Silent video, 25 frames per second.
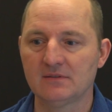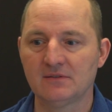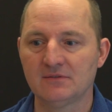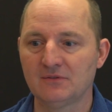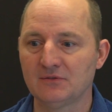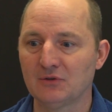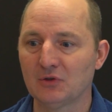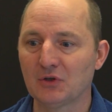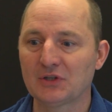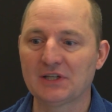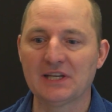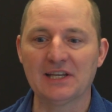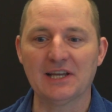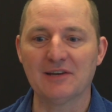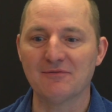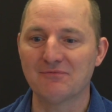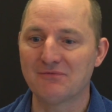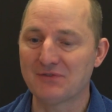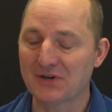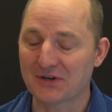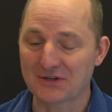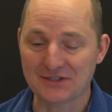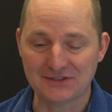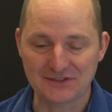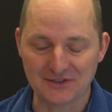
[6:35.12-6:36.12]
looking at
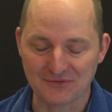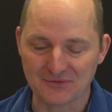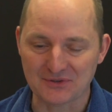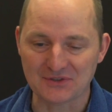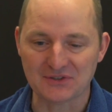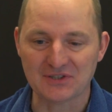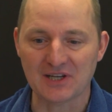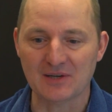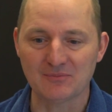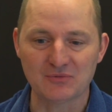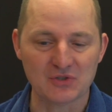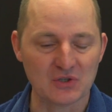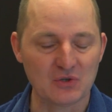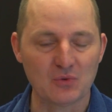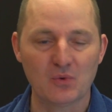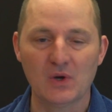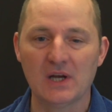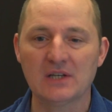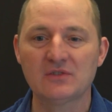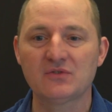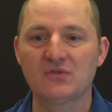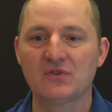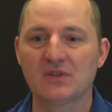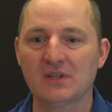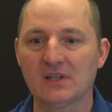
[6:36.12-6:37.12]
very different types of
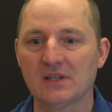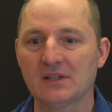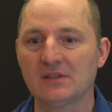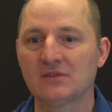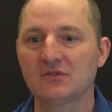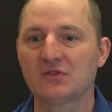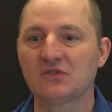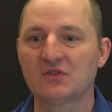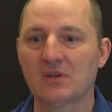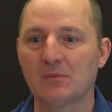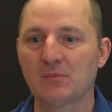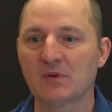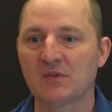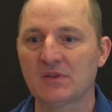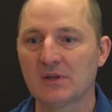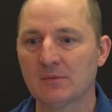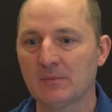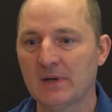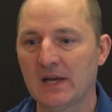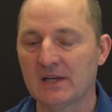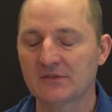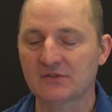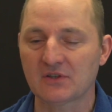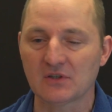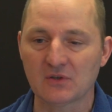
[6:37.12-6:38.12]
questions, some of them
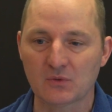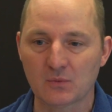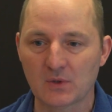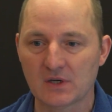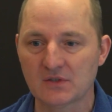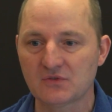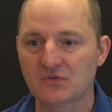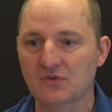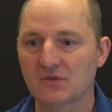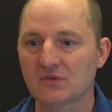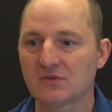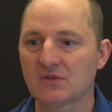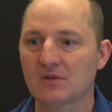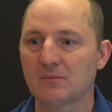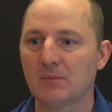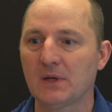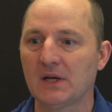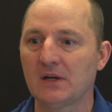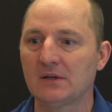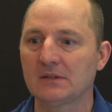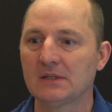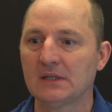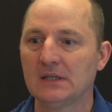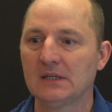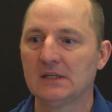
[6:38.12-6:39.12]
asking questions
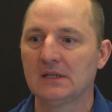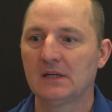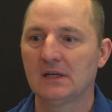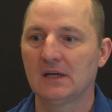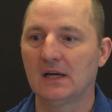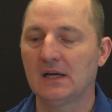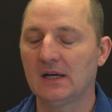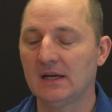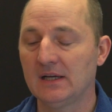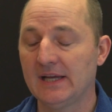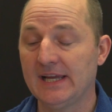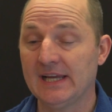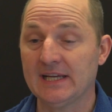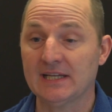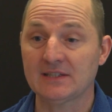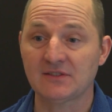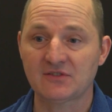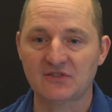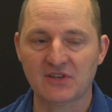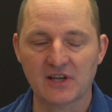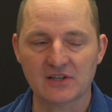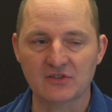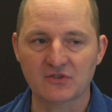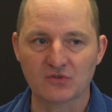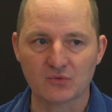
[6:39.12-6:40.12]
about
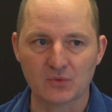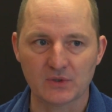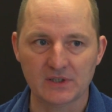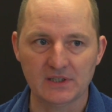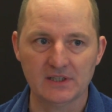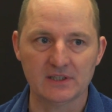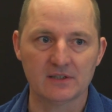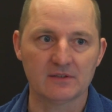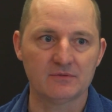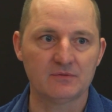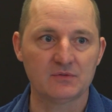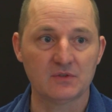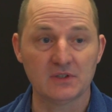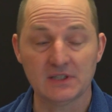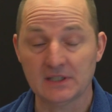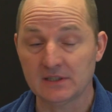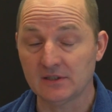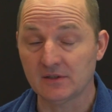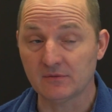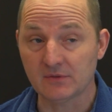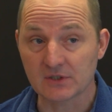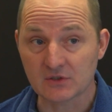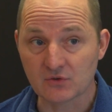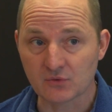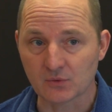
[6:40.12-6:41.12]
ancestry of
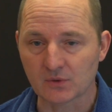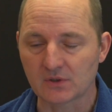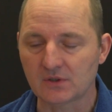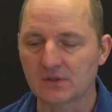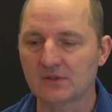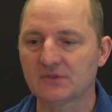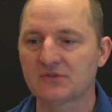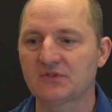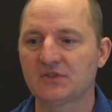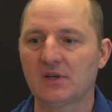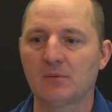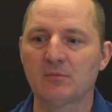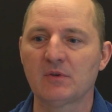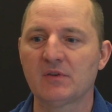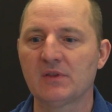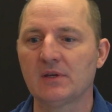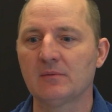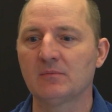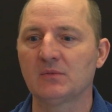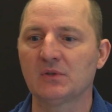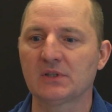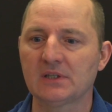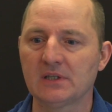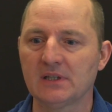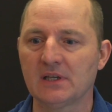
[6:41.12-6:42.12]
individuals, some of
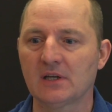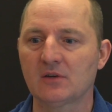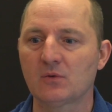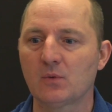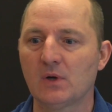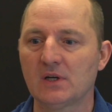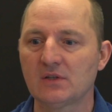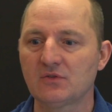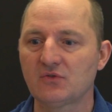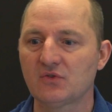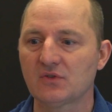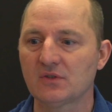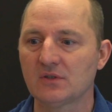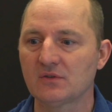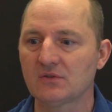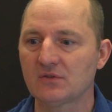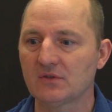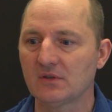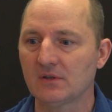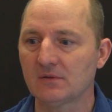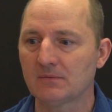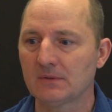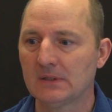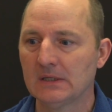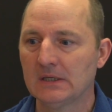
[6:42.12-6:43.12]
them looking at questions
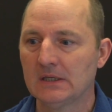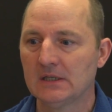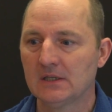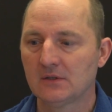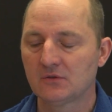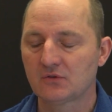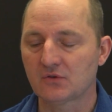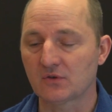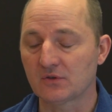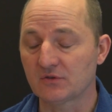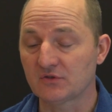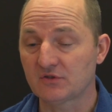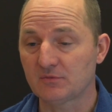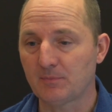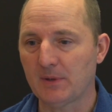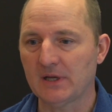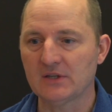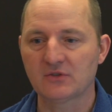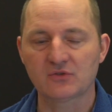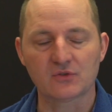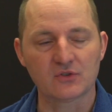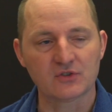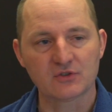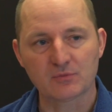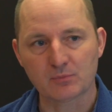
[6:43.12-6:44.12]
of sort of
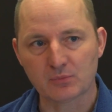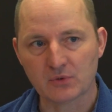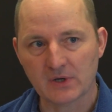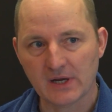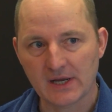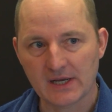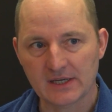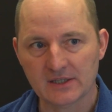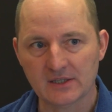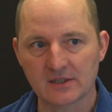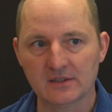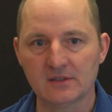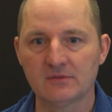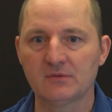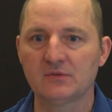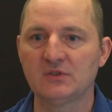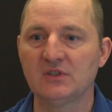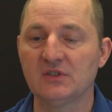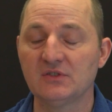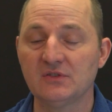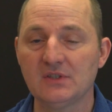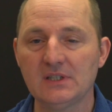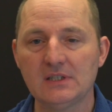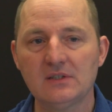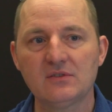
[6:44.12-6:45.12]
spatial spread of
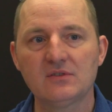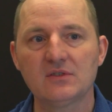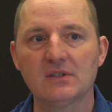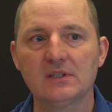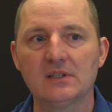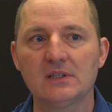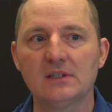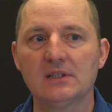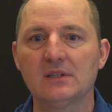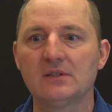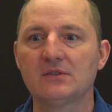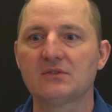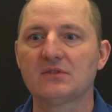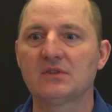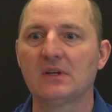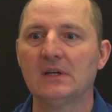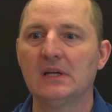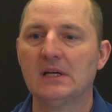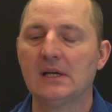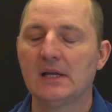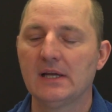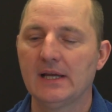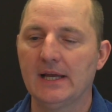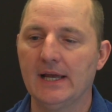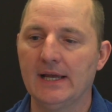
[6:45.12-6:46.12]
diseases,
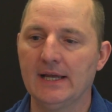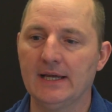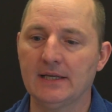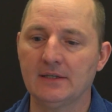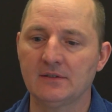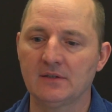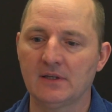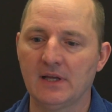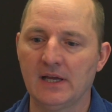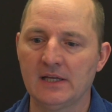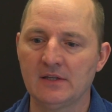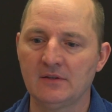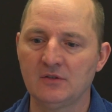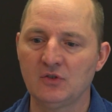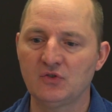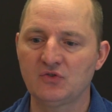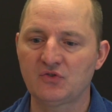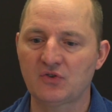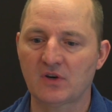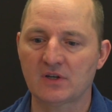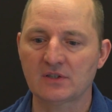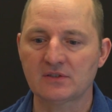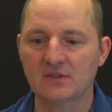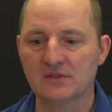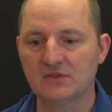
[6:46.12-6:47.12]
and you
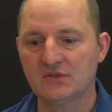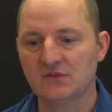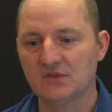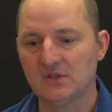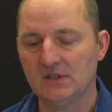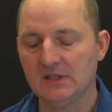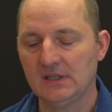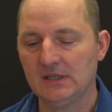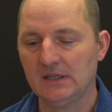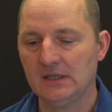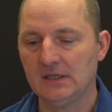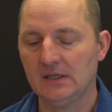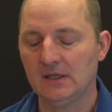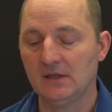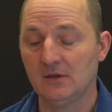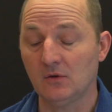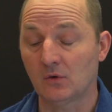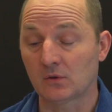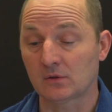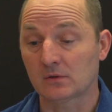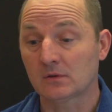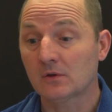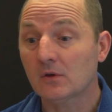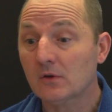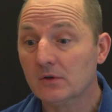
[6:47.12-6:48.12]
start to see
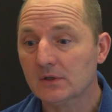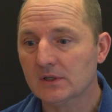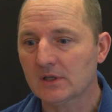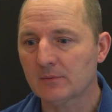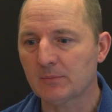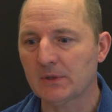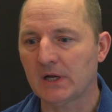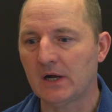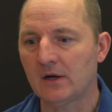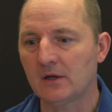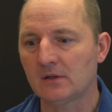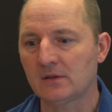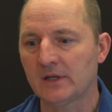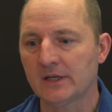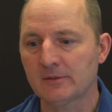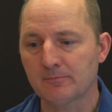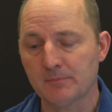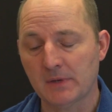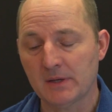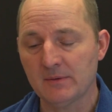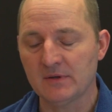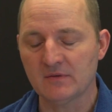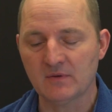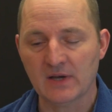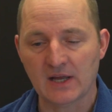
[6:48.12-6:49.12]
or learn about like
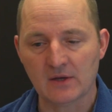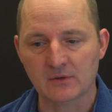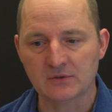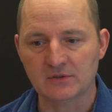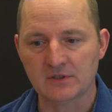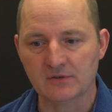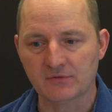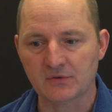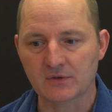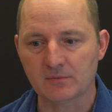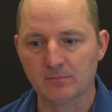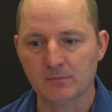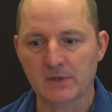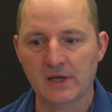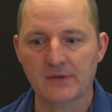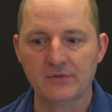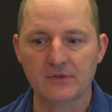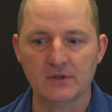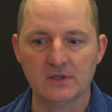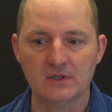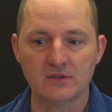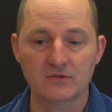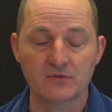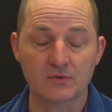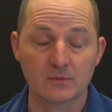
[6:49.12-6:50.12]
maybe how different
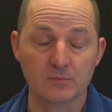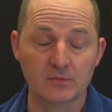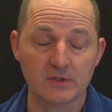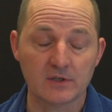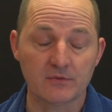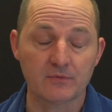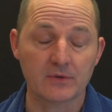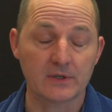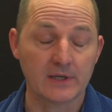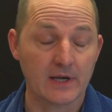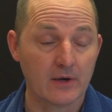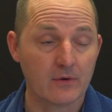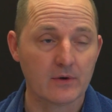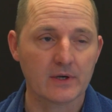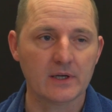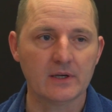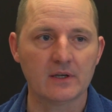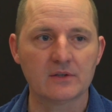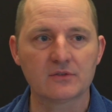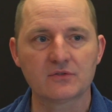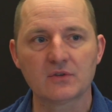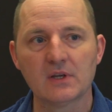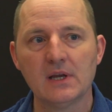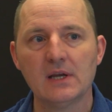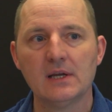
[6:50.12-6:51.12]
methods from different
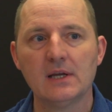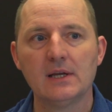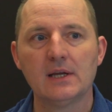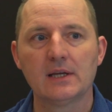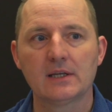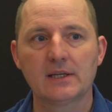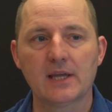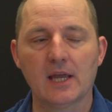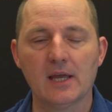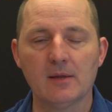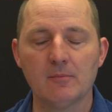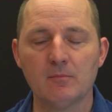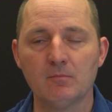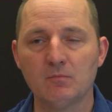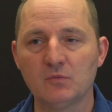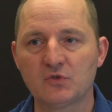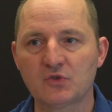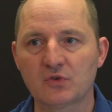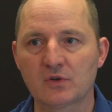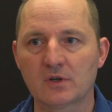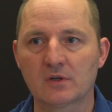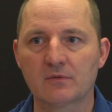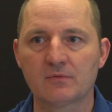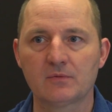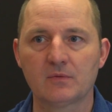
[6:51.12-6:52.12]
areas can
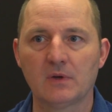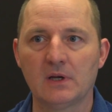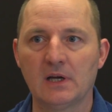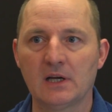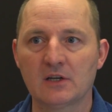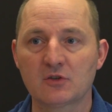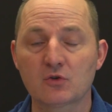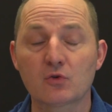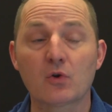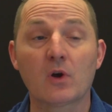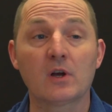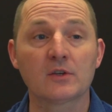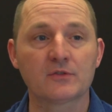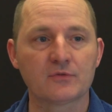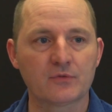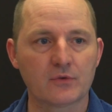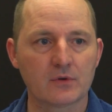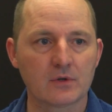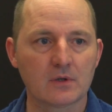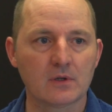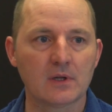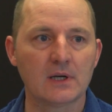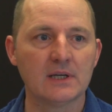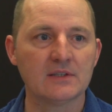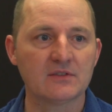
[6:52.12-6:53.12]
sort of
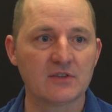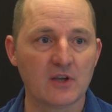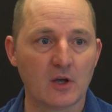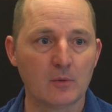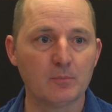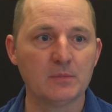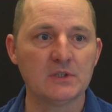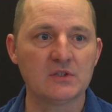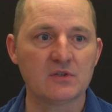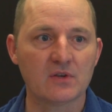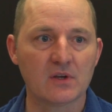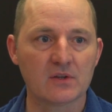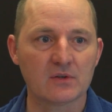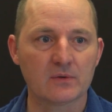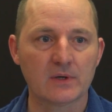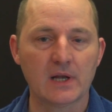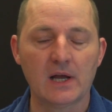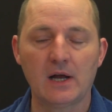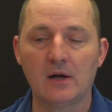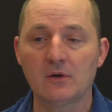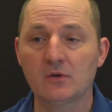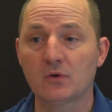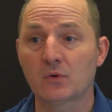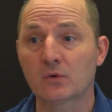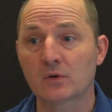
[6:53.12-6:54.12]
cross-fertilize, help each other
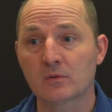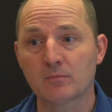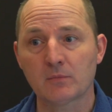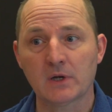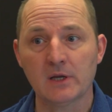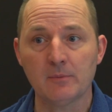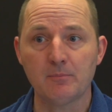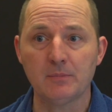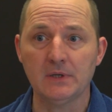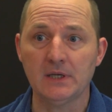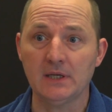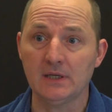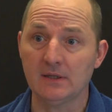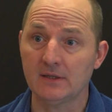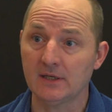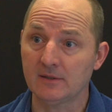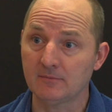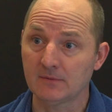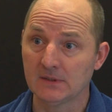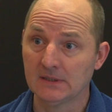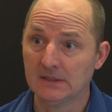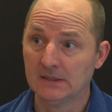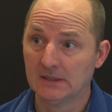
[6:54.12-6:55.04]
out, or it might be that